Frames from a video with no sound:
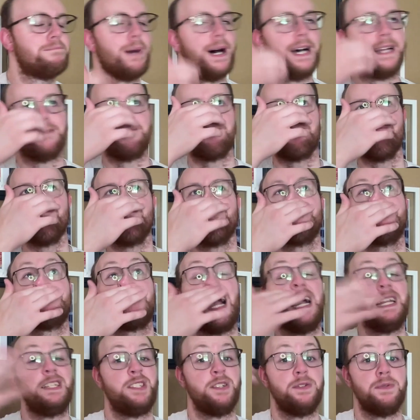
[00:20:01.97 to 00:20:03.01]
but
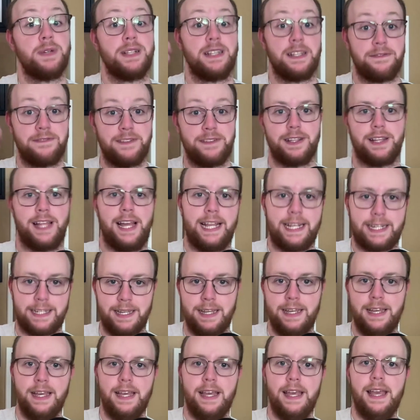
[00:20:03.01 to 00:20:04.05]
I do really feel like
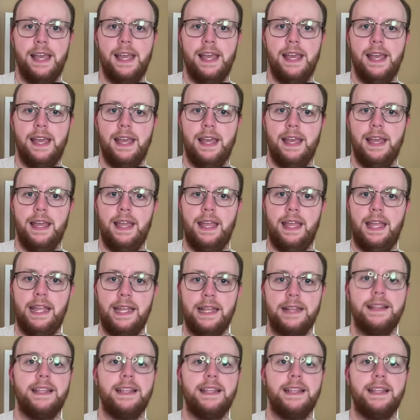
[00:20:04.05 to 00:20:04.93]
in